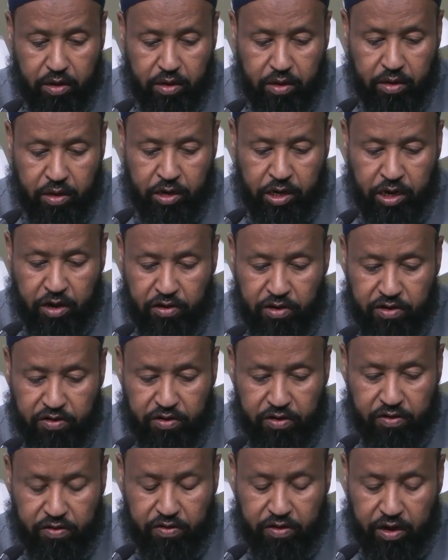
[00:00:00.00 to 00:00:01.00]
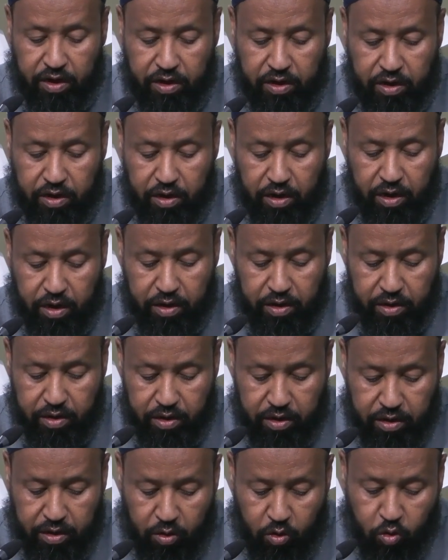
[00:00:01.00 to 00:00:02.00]
the generations and
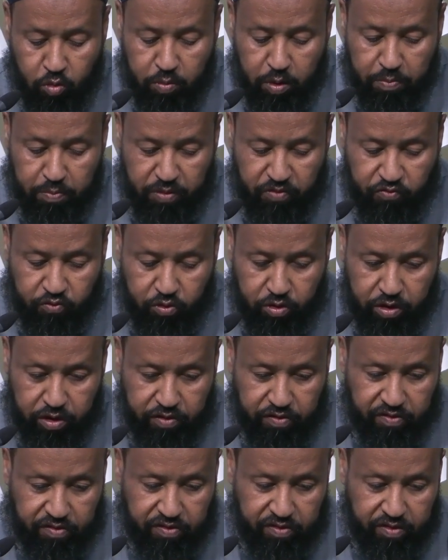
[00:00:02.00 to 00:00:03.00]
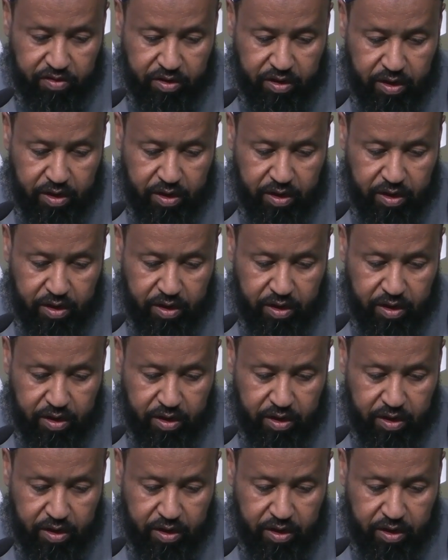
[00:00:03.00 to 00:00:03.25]
the Ummah before us.